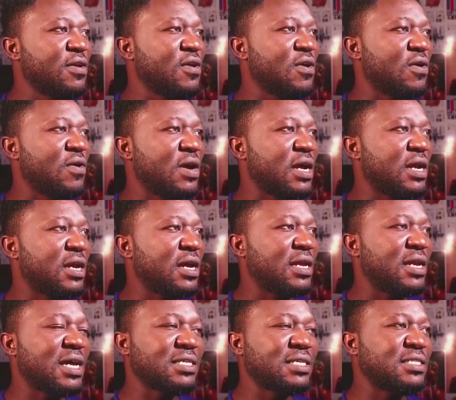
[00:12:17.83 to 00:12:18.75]
All right,
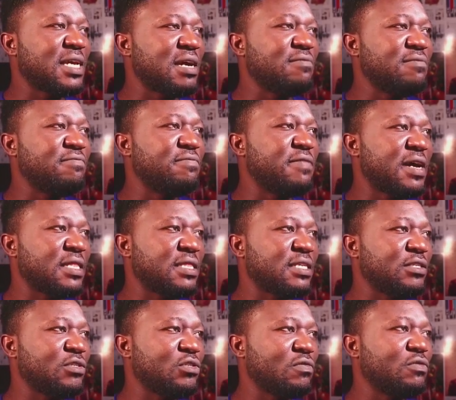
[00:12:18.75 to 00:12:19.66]
and that's the
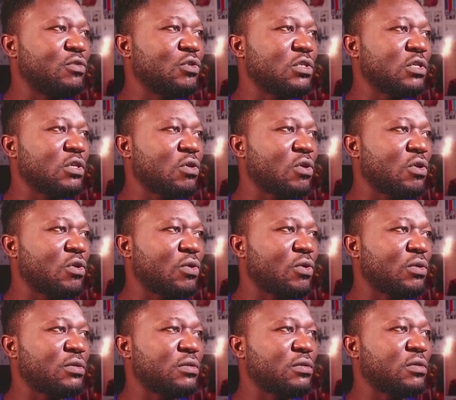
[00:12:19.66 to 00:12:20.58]
advantage of using color
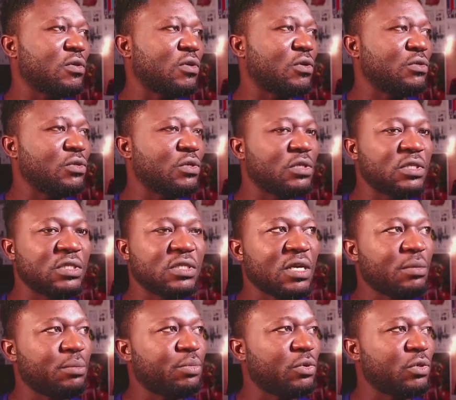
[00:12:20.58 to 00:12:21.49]
on your
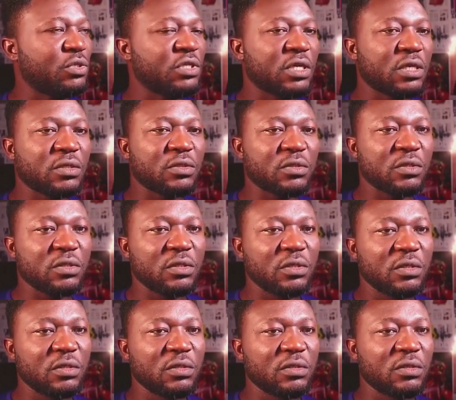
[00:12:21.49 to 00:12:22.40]
design project.
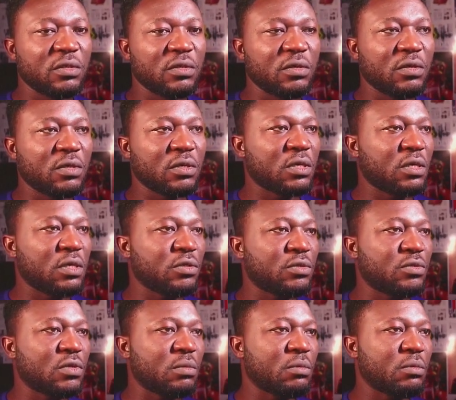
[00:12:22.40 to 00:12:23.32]
Okay,
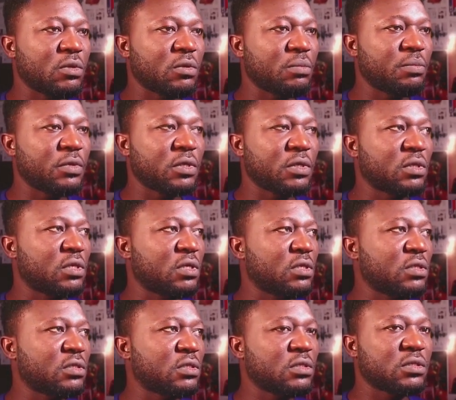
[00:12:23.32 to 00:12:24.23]
so I'm going to pick
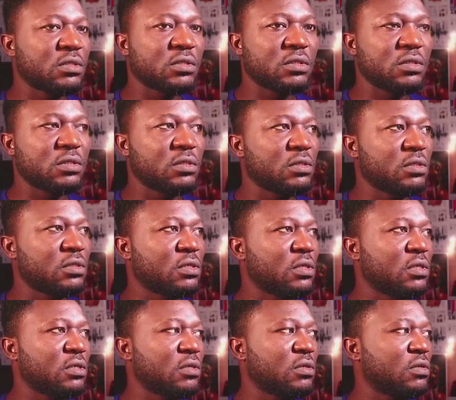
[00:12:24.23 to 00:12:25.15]
this
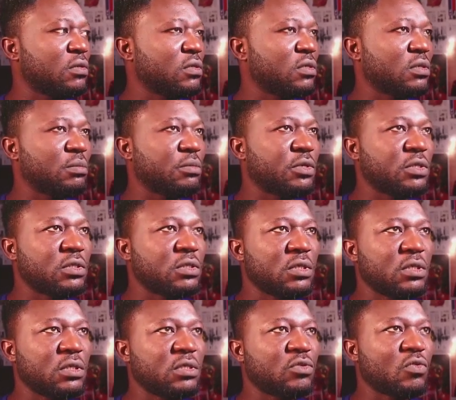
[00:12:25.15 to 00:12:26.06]

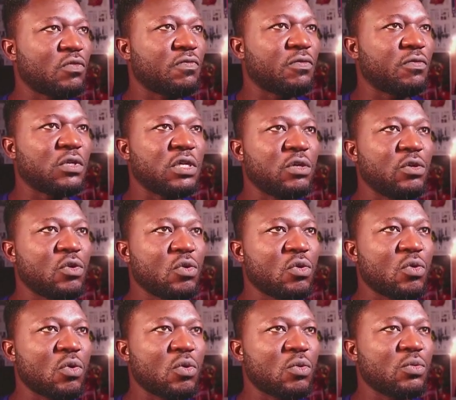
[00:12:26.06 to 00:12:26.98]
button. So for the
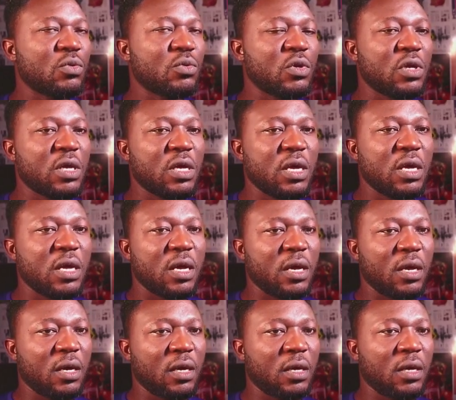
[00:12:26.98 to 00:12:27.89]
logo,
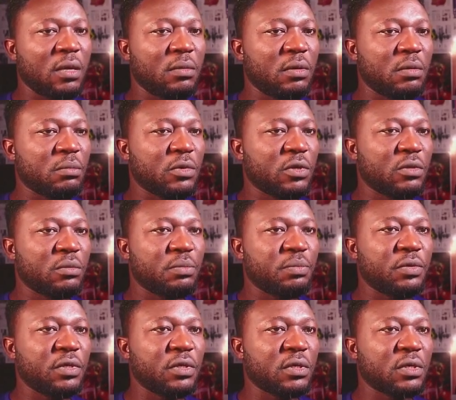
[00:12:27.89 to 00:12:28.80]
I'm going to
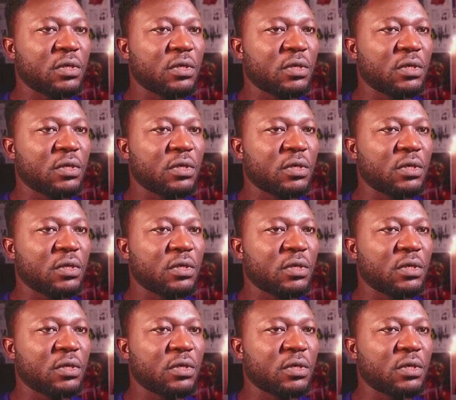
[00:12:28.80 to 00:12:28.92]
pick,